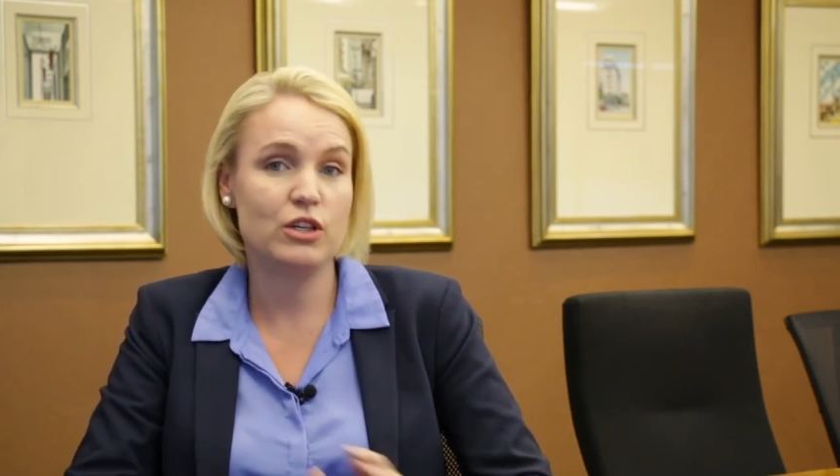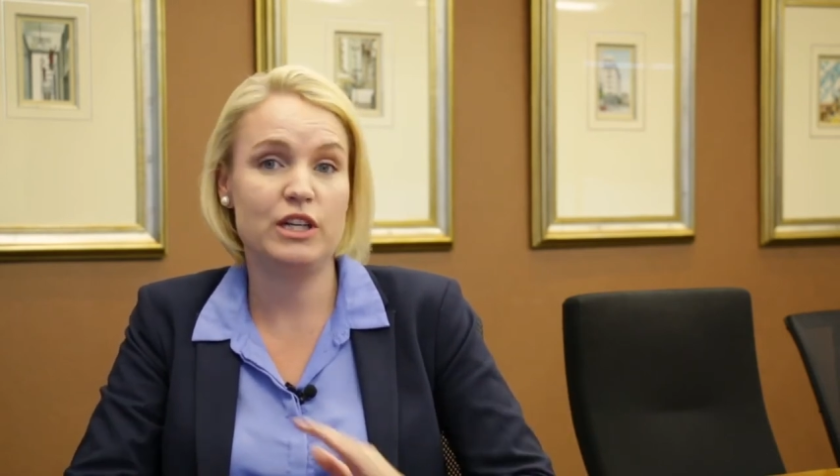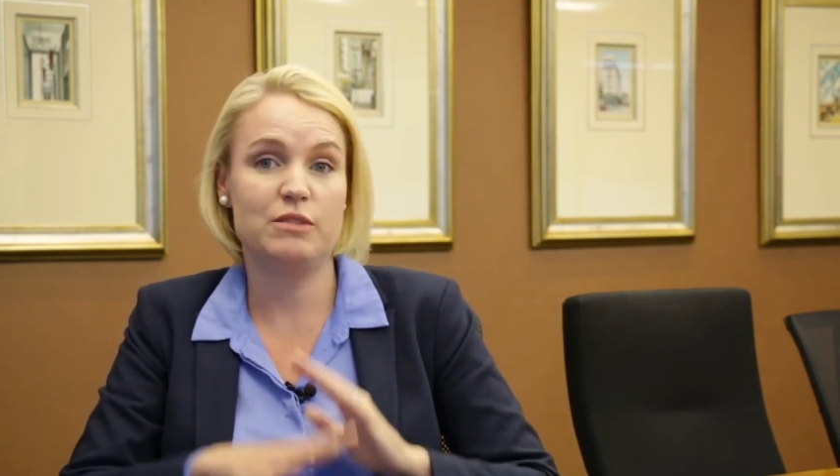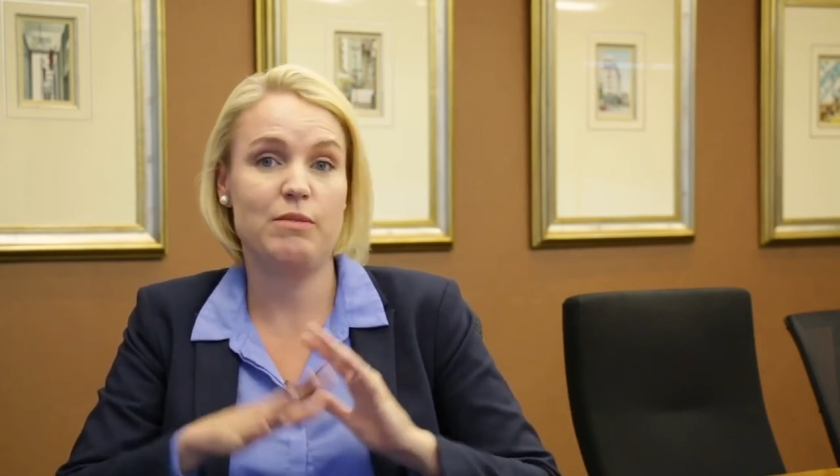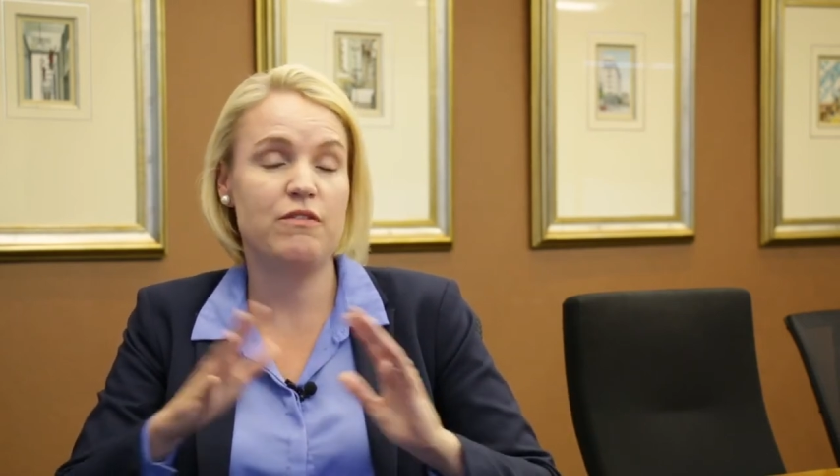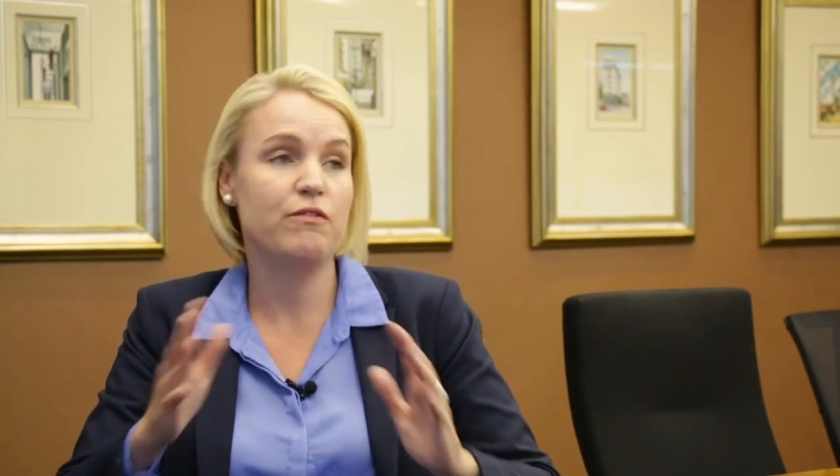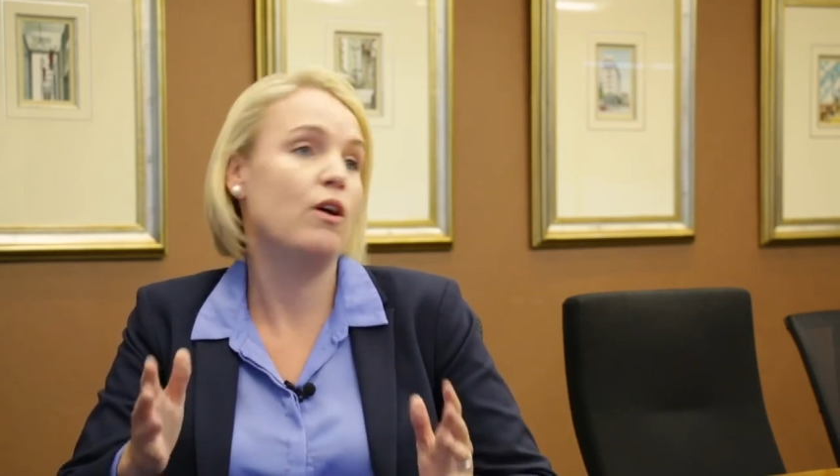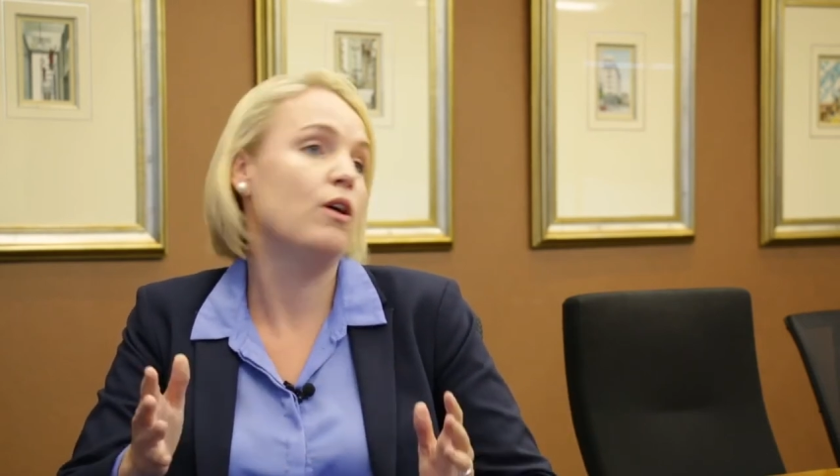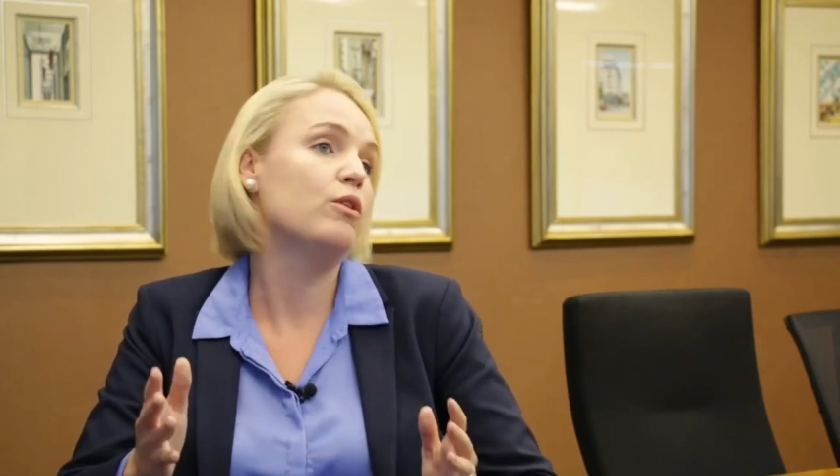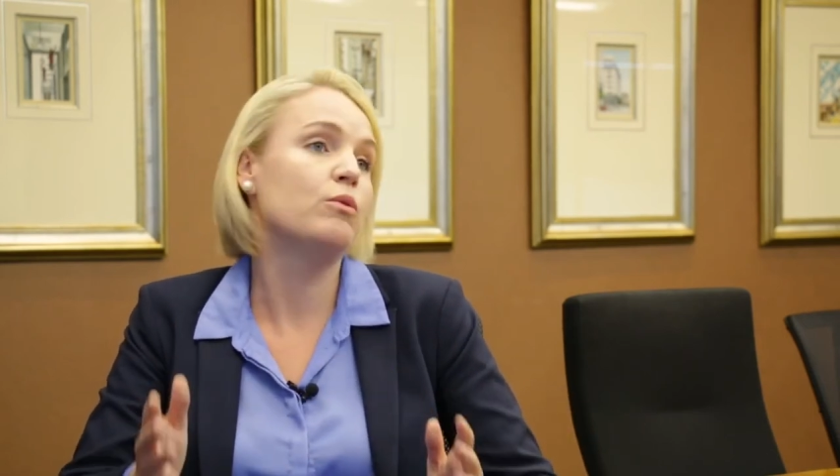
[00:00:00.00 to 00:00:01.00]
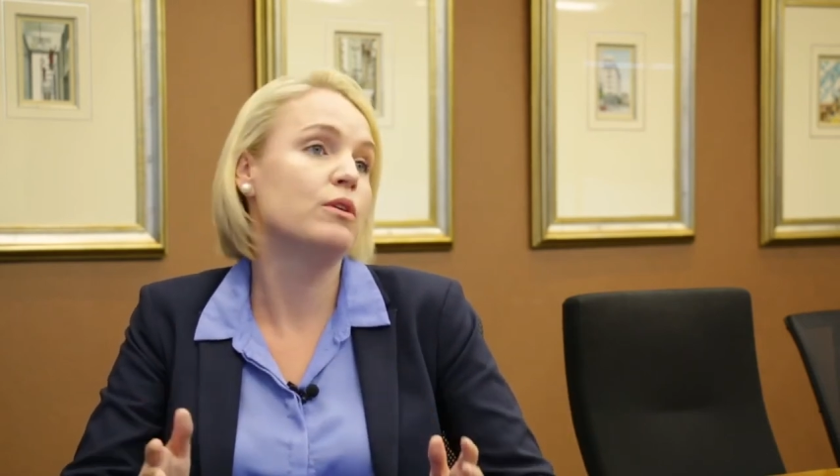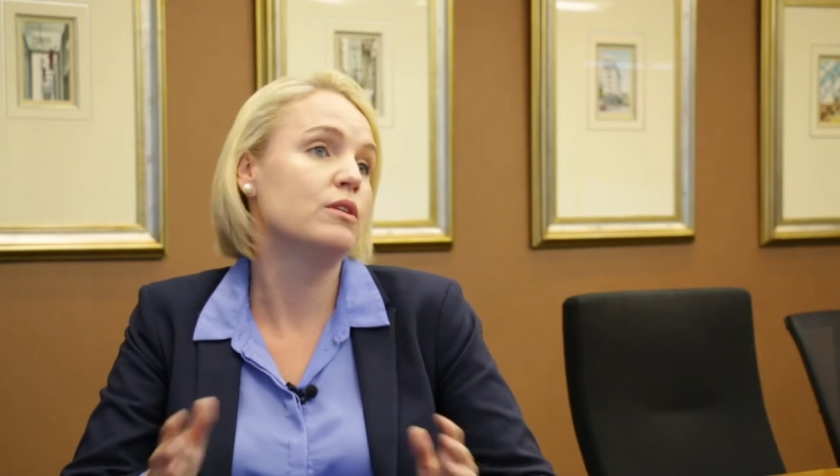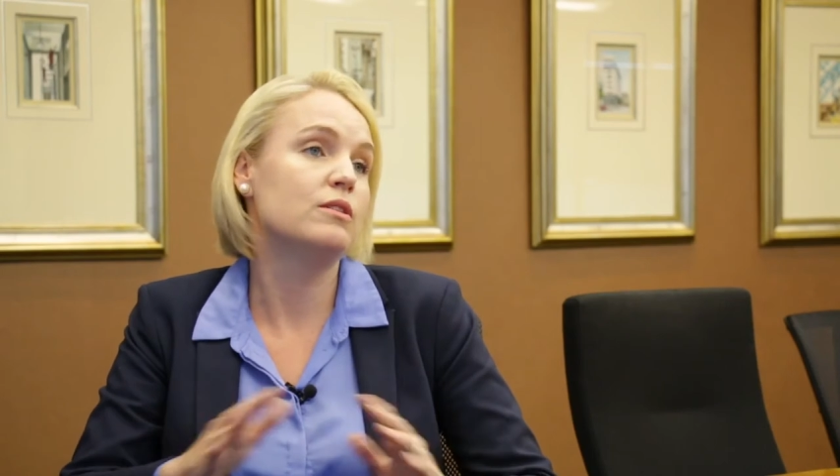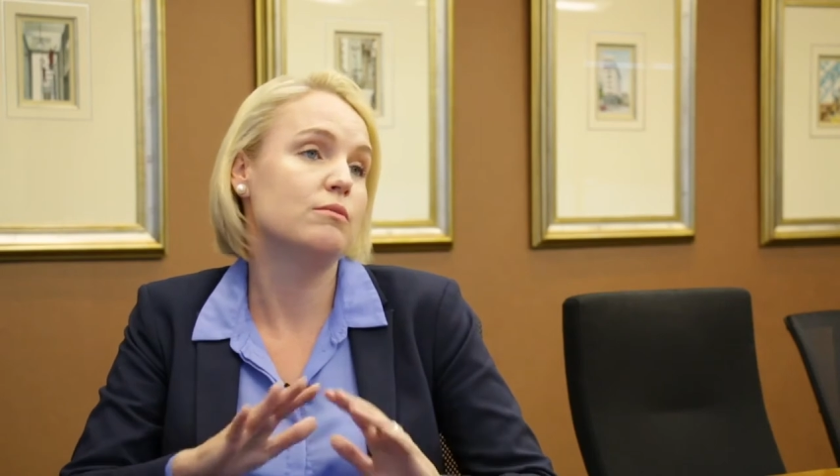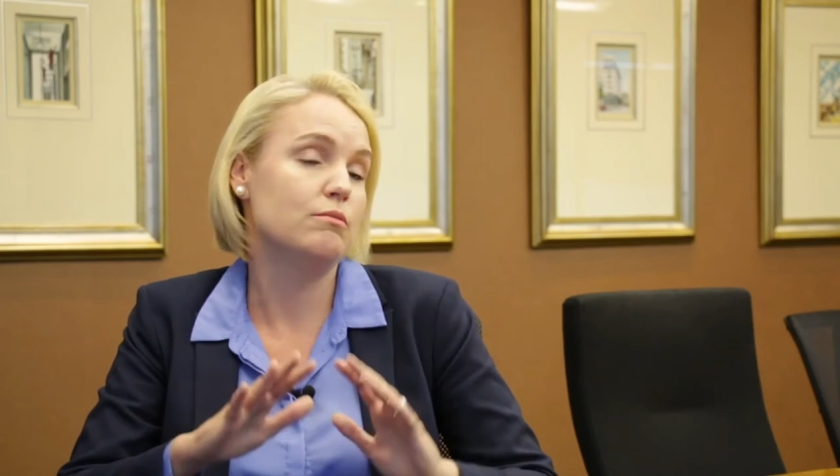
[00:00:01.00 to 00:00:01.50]
So it is by far the
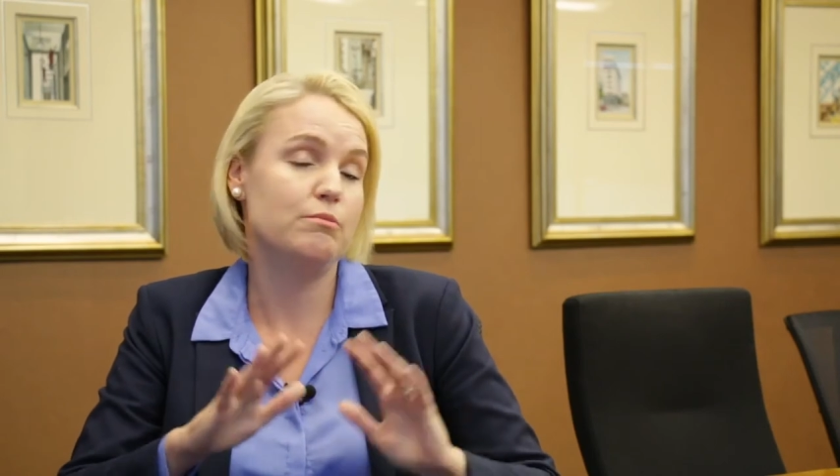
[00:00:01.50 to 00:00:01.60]
world's